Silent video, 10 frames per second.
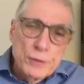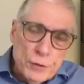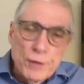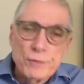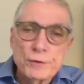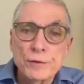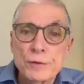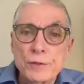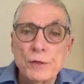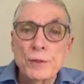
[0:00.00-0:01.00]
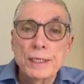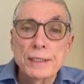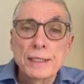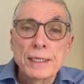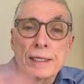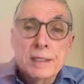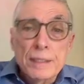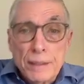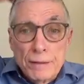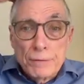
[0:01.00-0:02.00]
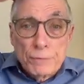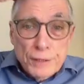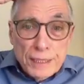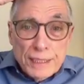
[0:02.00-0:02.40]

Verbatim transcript: softer, and so on. Uh, feeling